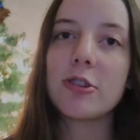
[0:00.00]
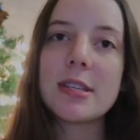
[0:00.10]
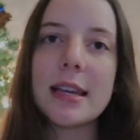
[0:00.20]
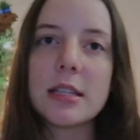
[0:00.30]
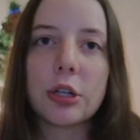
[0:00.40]

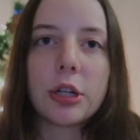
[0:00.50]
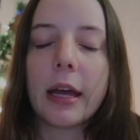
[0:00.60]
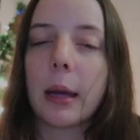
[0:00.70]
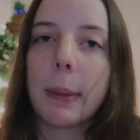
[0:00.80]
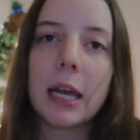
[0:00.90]
Just insert
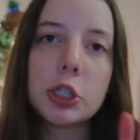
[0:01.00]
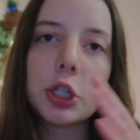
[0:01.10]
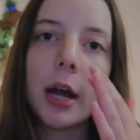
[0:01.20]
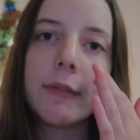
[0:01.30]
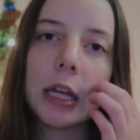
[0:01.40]
like a
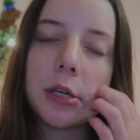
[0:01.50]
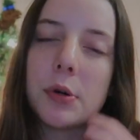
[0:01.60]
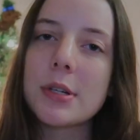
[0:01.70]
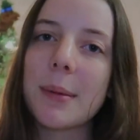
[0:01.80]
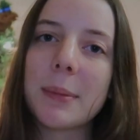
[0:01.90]
picture of it
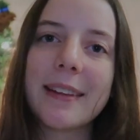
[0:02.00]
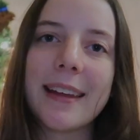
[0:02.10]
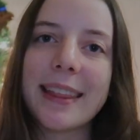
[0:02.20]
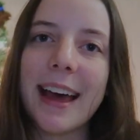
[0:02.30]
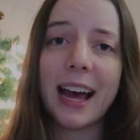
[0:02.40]
or something
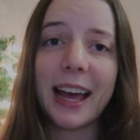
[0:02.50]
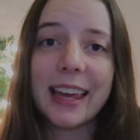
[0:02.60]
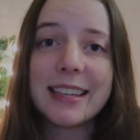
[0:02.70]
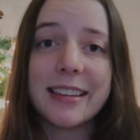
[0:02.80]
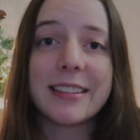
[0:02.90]
like that. I
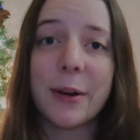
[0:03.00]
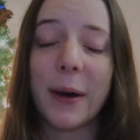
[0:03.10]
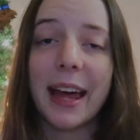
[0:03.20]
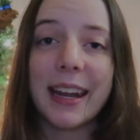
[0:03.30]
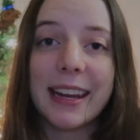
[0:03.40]
guess let's go
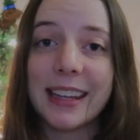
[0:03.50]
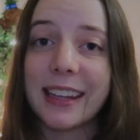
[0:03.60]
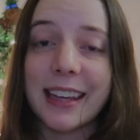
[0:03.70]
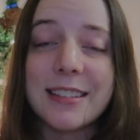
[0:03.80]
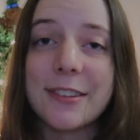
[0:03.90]
ahead and
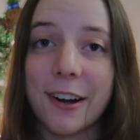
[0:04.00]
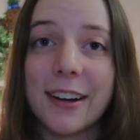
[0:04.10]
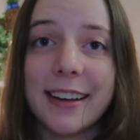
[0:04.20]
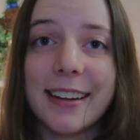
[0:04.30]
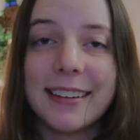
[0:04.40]
get
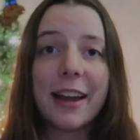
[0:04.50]
started.